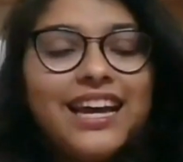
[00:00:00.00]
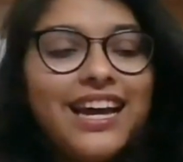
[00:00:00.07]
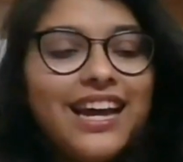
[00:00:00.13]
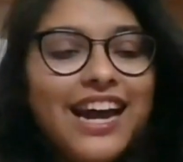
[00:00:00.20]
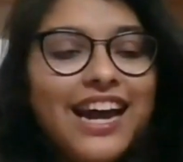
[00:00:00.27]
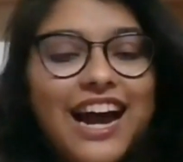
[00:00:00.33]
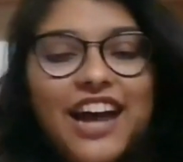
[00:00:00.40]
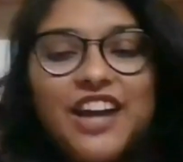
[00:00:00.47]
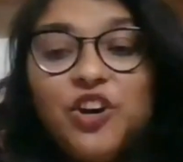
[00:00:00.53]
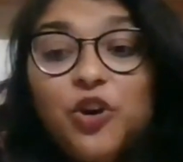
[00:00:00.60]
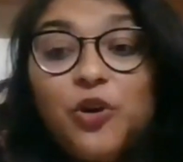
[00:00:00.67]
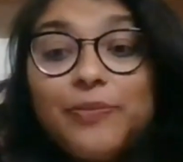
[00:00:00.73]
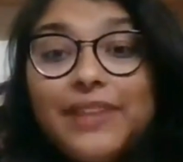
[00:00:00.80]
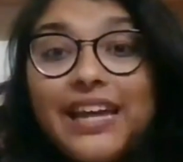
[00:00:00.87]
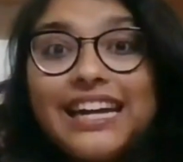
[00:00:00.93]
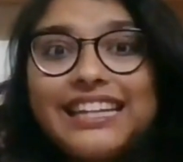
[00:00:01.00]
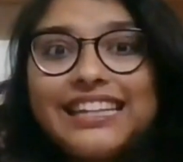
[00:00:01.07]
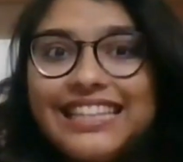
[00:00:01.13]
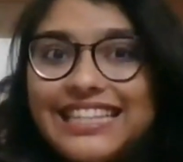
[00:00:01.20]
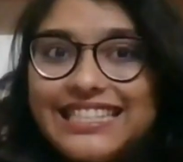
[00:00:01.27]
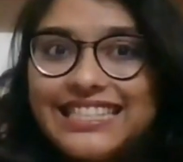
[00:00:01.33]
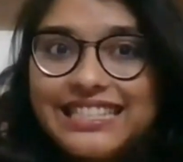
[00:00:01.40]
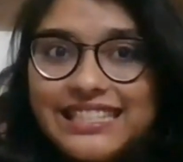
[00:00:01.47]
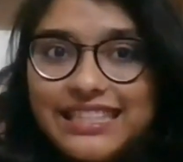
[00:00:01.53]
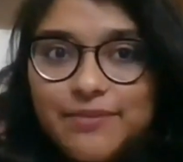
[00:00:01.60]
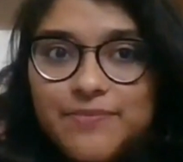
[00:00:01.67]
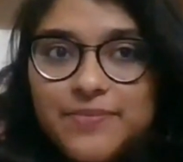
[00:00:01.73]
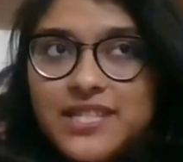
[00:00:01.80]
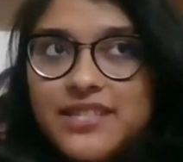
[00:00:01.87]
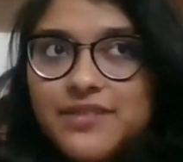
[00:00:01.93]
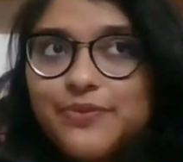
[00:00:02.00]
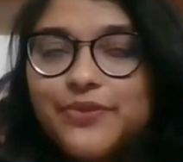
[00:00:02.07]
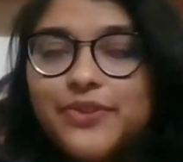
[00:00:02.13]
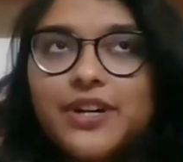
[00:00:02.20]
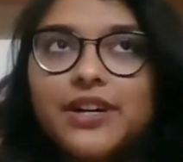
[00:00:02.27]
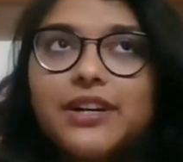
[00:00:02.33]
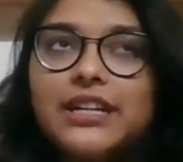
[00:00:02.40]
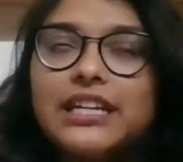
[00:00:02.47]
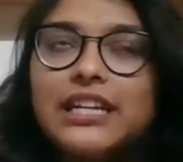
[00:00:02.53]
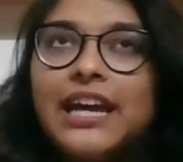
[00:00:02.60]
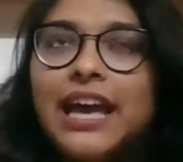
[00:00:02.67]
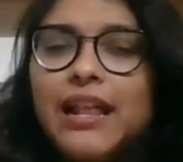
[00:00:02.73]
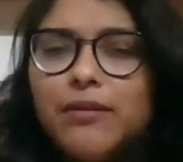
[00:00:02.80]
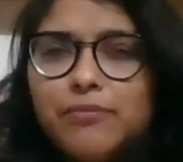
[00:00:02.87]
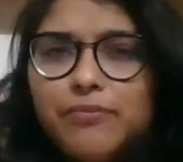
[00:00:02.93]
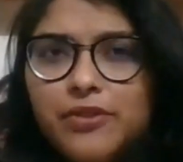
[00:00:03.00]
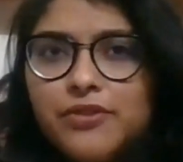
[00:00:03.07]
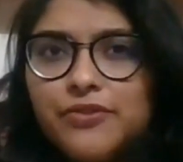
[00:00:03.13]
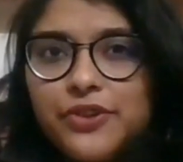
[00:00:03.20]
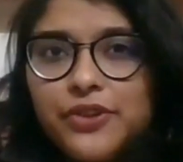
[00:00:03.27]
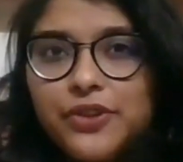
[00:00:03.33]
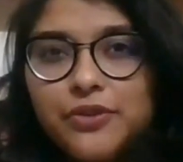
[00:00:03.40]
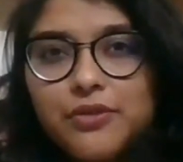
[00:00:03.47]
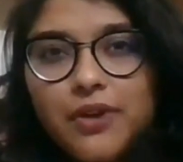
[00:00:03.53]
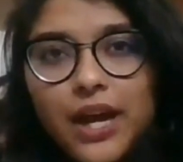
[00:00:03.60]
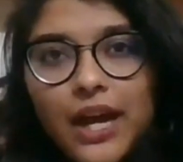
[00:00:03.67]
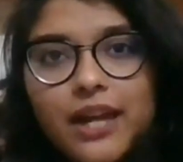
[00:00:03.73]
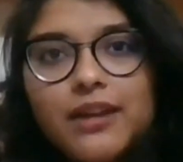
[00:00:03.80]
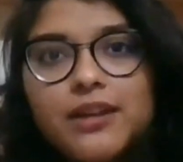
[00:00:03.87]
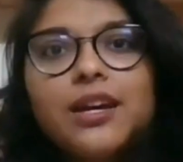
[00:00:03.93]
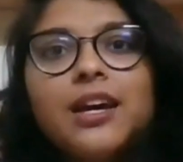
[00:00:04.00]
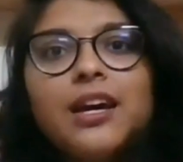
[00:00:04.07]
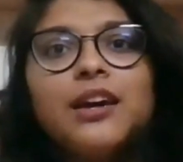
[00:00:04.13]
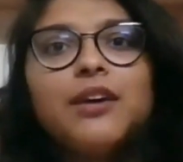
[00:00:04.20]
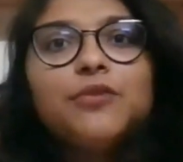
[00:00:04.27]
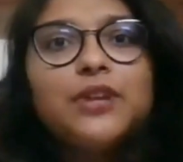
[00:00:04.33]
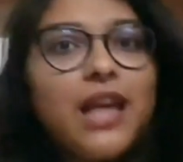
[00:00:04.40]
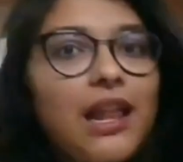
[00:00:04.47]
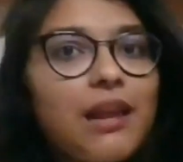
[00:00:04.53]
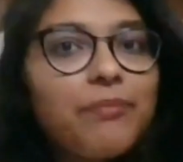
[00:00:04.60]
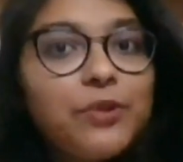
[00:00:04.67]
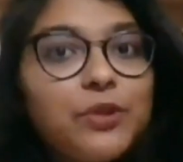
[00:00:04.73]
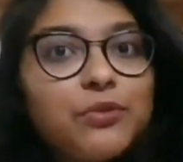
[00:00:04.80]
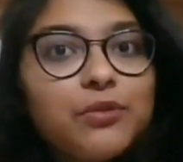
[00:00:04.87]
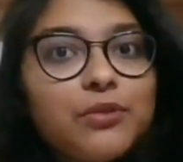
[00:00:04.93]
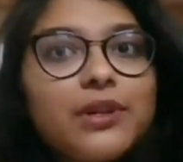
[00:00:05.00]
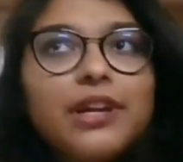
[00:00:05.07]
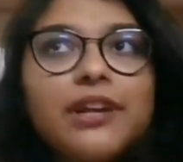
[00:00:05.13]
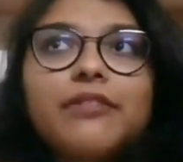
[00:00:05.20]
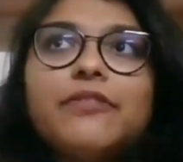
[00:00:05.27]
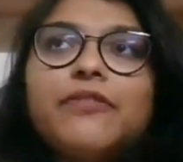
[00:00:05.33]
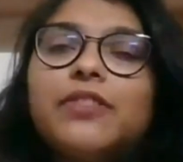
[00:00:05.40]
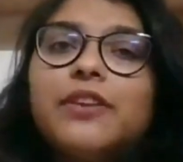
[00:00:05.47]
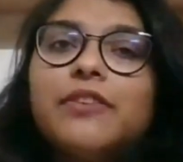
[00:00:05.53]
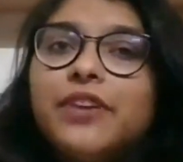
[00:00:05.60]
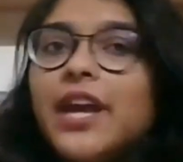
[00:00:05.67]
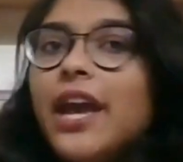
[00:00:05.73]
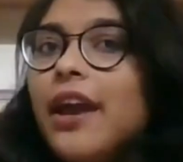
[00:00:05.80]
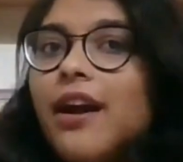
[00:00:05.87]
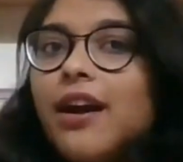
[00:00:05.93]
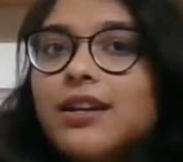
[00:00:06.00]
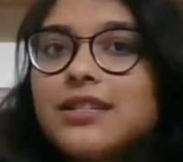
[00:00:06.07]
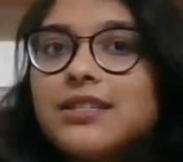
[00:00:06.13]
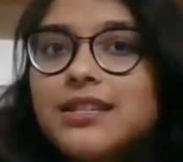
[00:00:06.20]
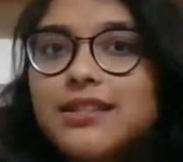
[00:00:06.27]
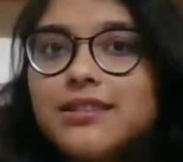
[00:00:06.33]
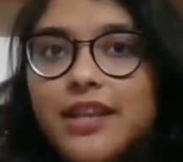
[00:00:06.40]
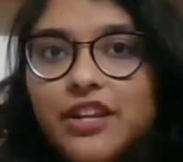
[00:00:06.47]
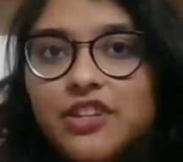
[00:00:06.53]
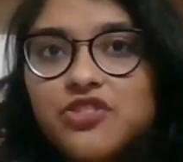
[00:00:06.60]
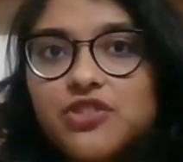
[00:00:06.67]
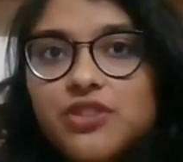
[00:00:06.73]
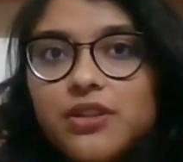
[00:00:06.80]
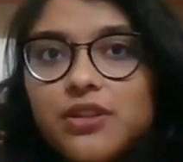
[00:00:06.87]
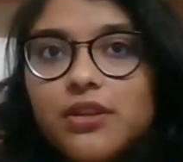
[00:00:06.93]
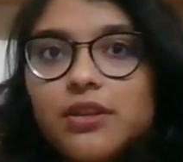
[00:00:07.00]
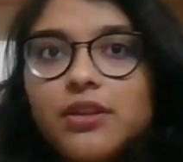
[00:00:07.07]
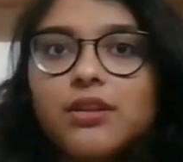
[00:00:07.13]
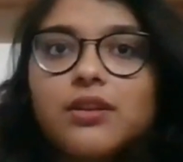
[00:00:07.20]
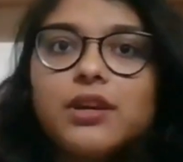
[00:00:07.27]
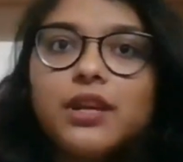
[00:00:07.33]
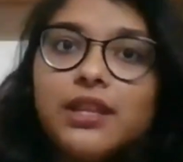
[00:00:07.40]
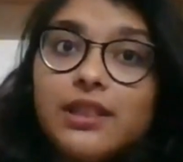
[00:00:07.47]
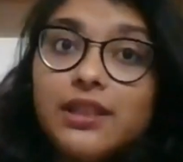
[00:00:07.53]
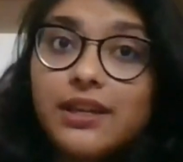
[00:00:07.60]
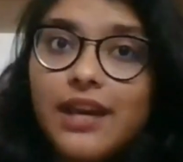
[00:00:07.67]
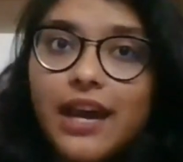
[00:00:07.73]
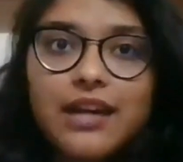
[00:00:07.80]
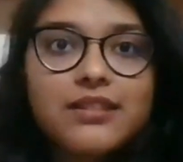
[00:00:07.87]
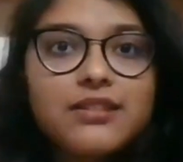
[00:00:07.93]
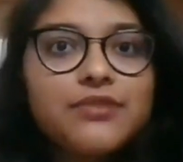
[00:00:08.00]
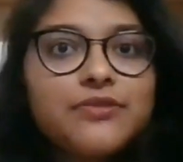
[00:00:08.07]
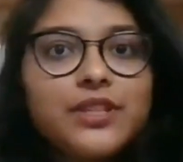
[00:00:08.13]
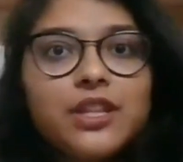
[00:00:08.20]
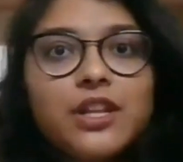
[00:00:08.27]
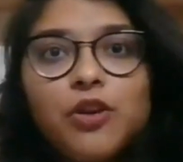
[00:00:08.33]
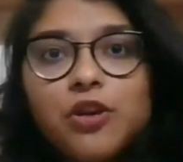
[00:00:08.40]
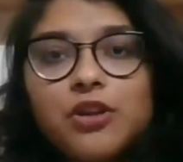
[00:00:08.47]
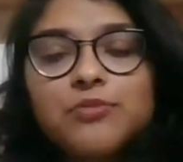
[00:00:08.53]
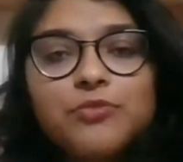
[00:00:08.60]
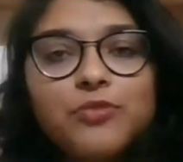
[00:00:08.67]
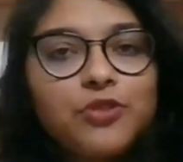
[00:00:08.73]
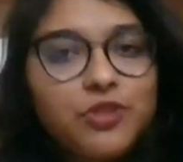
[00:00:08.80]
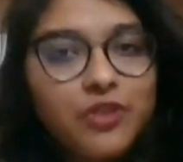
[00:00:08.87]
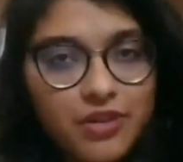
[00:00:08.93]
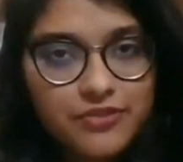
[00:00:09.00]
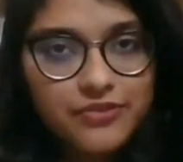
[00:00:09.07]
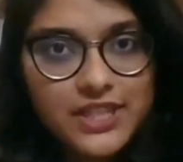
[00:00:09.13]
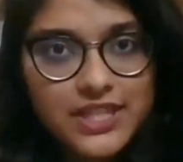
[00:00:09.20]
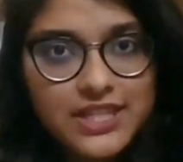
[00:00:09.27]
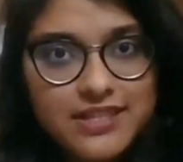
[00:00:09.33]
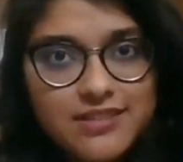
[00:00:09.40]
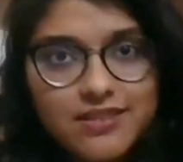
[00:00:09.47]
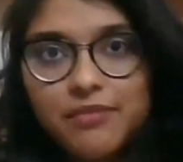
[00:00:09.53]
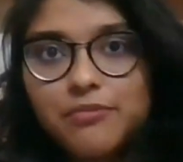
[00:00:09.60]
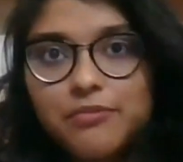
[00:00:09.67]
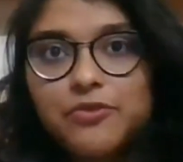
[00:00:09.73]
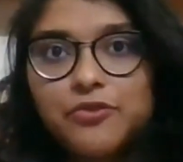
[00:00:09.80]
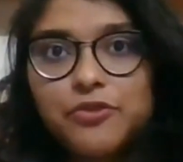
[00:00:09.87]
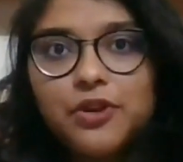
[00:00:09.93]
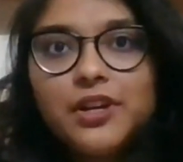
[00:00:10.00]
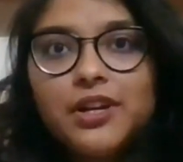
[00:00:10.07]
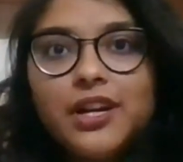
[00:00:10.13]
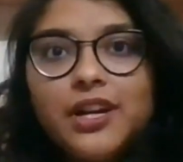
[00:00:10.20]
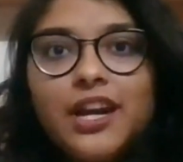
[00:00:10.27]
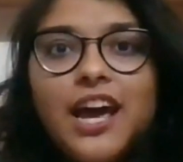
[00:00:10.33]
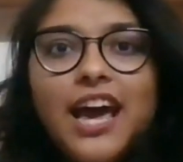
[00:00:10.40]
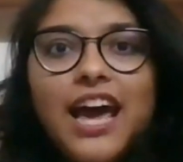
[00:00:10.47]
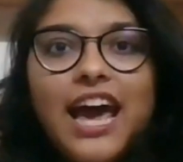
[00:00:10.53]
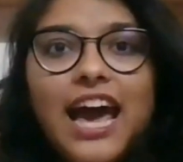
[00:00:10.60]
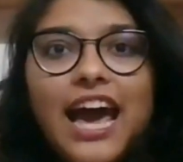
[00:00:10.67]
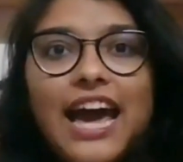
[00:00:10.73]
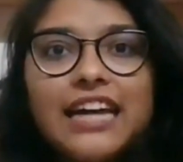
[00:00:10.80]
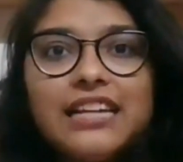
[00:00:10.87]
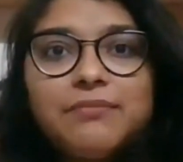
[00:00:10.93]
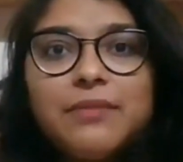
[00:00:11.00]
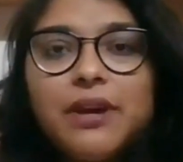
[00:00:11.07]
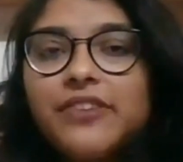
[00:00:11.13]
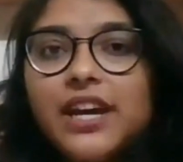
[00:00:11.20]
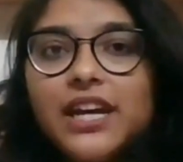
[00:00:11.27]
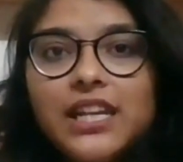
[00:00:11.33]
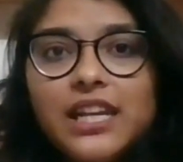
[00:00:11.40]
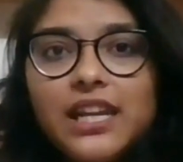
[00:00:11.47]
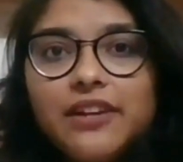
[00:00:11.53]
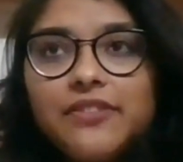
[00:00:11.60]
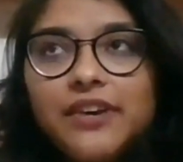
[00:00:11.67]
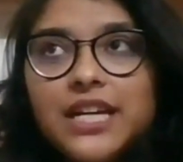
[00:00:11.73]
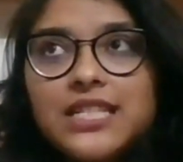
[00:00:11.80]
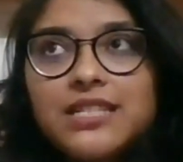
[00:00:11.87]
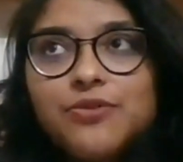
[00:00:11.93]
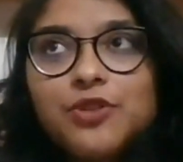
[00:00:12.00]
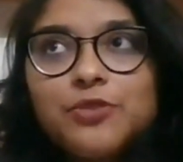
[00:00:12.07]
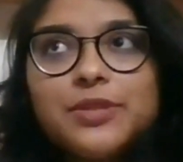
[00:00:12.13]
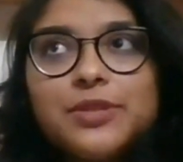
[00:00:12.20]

I hope that these tips were helpful for you and would help you give the VARC section in the CAT with a lot more confidence than before. And my final advice would be to